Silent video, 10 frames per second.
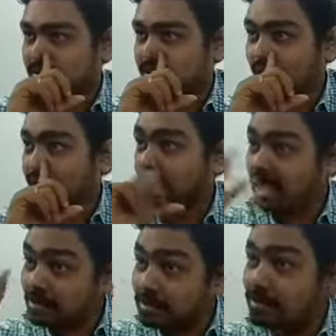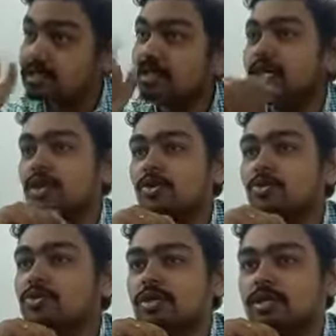90 amendments they
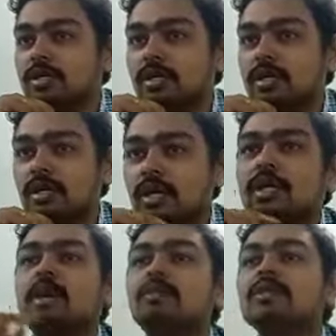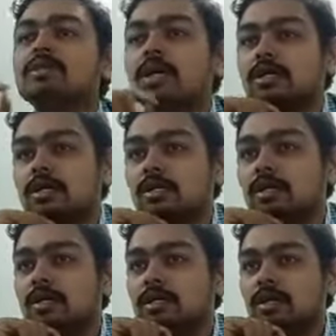introduced in Companies Act
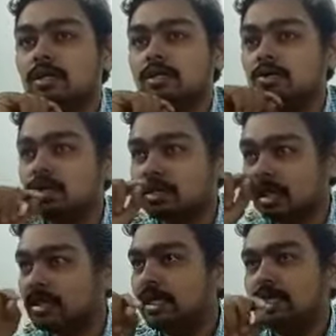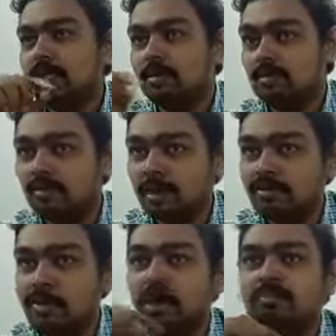2013 by
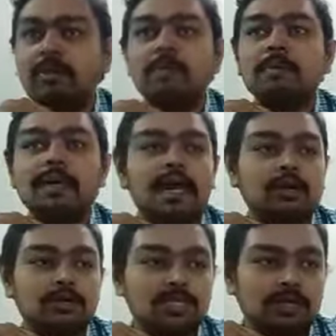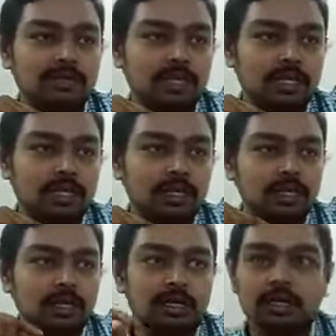way of Amendment Act 2017.
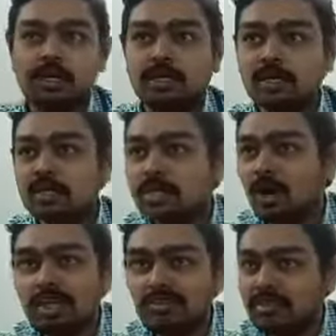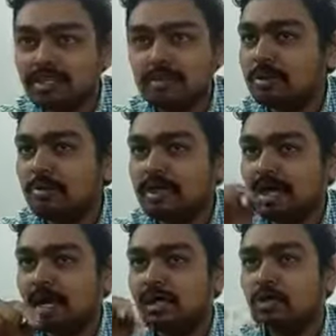This is not the first Amendment
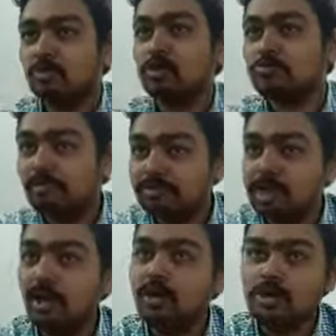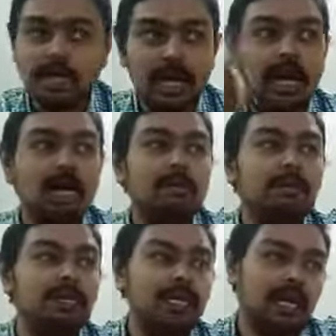Act. 2015 also they had
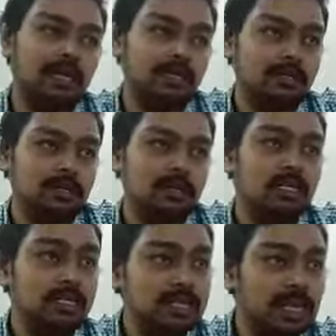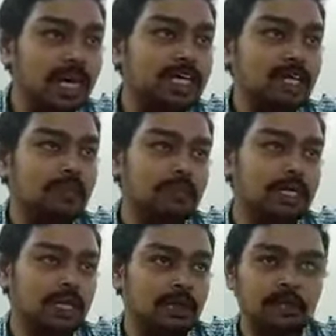Amendment Act. This is the second time
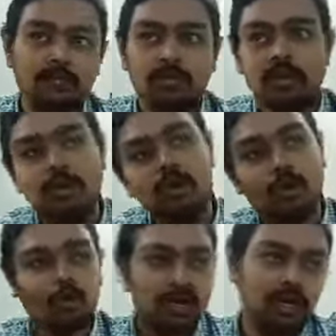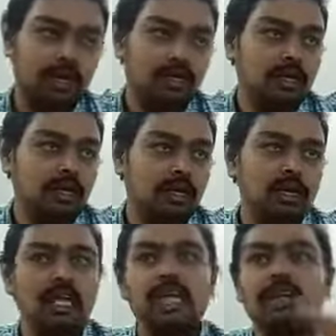amending. Okay.
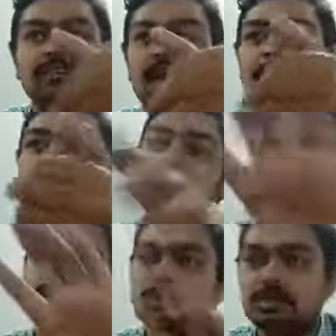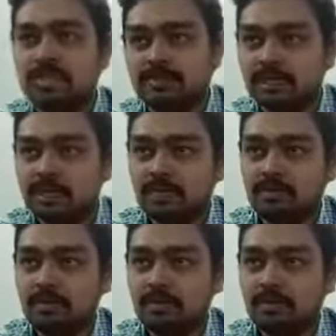Leave the Amendment Act 2017.